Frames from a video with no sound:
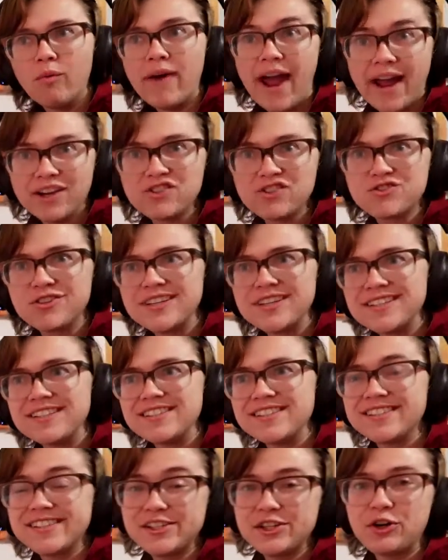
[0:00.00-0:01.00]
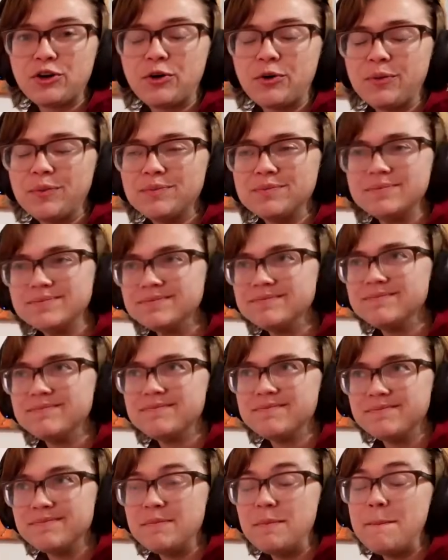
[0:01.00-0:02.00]
Astrid is still
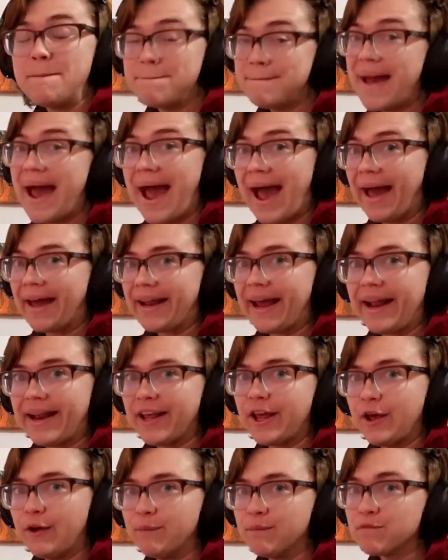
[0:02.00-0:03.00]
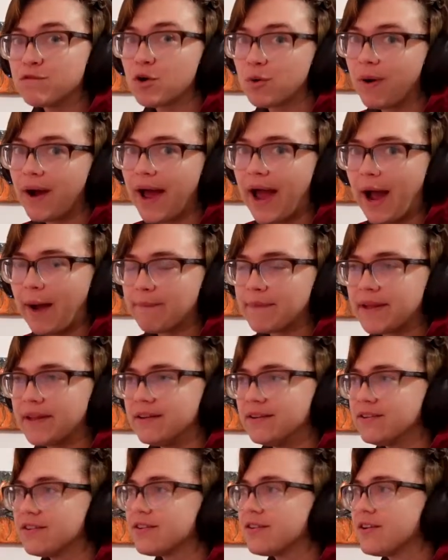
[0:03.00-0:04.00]
mad at him for what
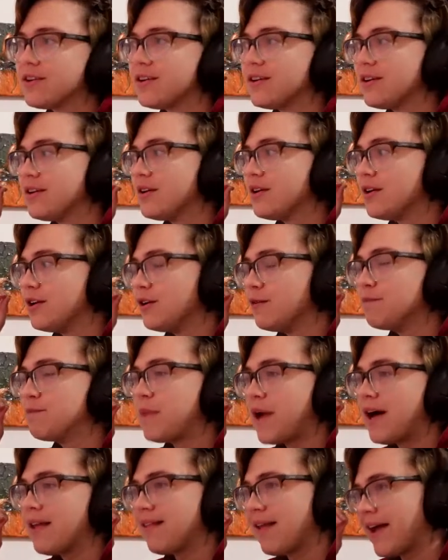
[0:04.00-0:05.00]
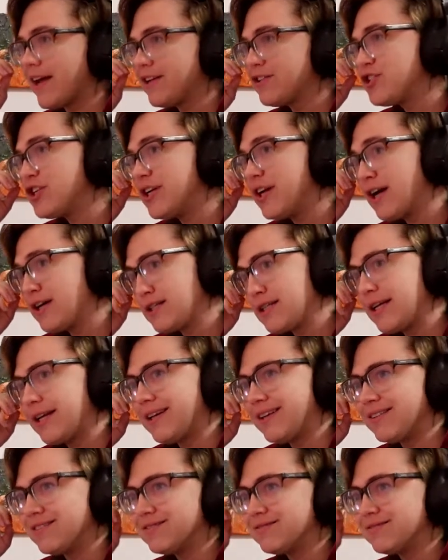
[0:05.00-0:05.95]
happened, but she doesn't